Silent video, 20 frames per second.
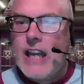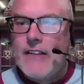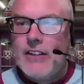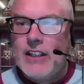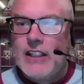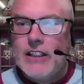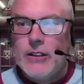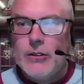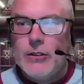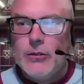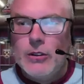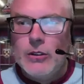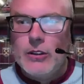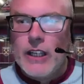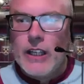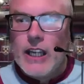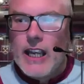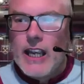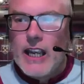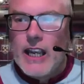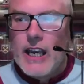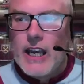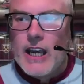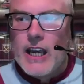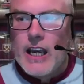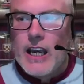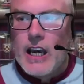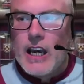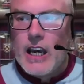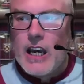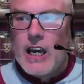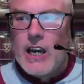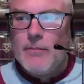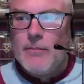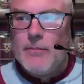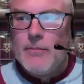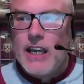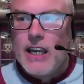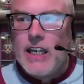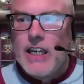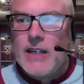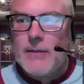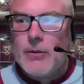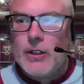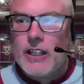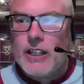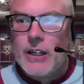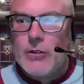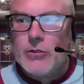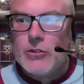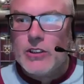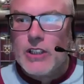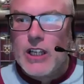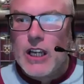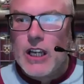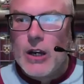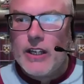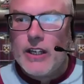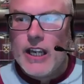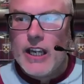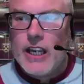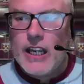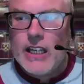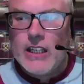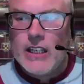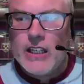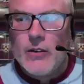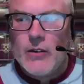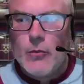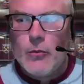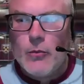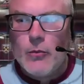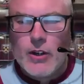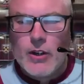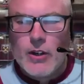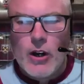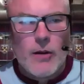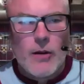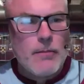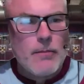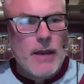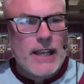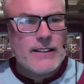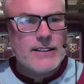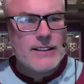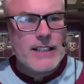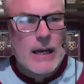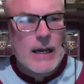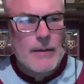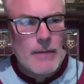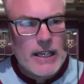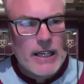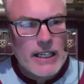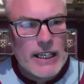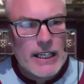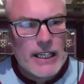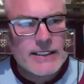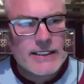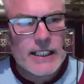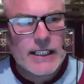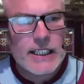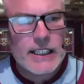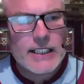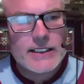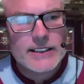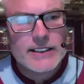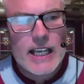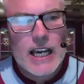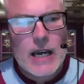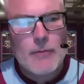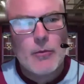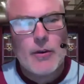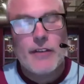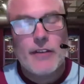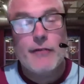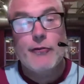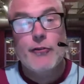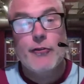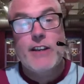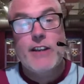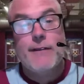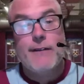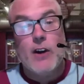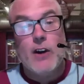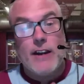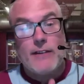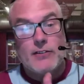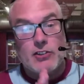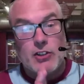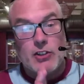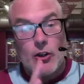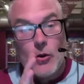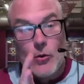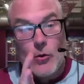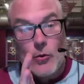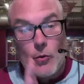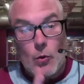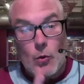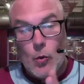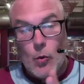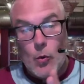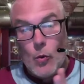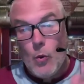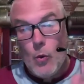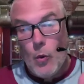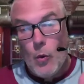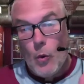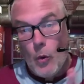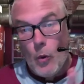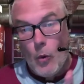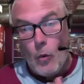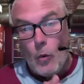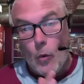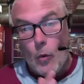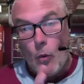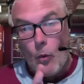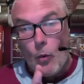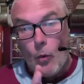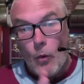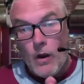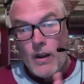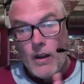having a little look here, anybody else going in? We've got Ben's come in. He said he'd sit up with a 3-5-2. Ooh,